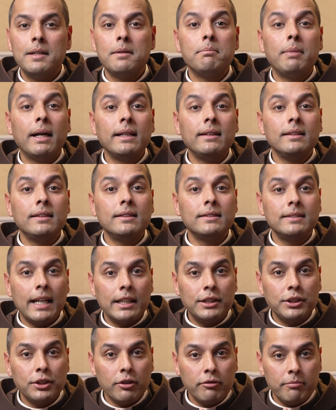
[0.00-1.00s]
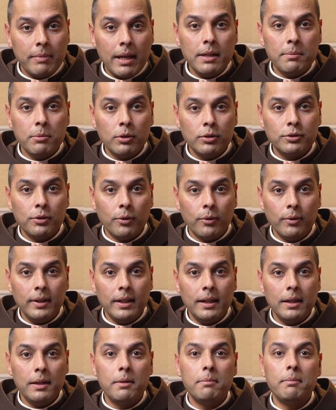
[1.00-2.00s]
By the intercession of Mary Most
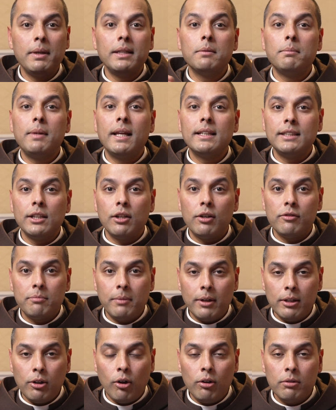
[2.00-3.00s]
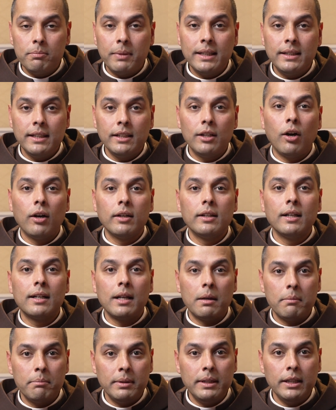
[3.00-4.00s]
Holy, may the blessing of Almighty God
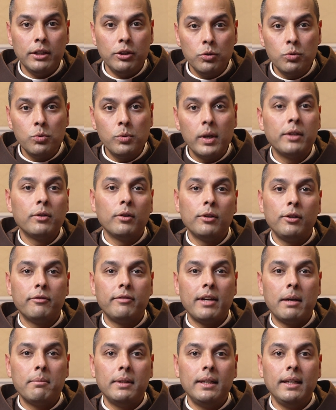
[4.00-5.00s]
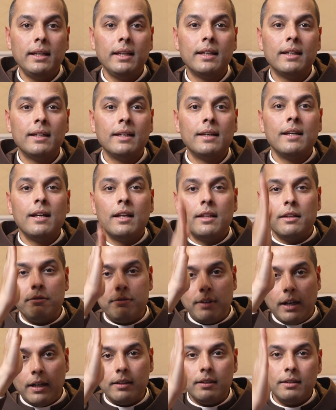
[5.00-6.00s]
accompany you and all your family, the
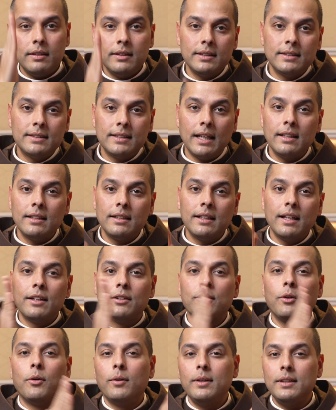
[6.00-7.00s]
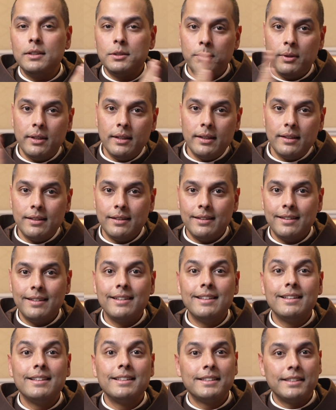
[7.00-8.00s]
Father, the Son, and the Holy Spirit.
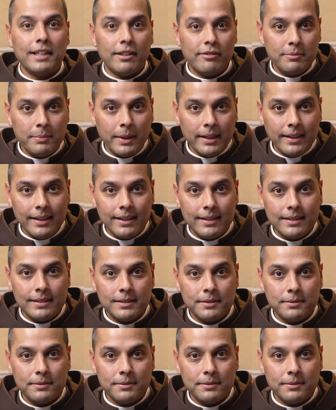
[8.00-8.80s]
Salve Maria.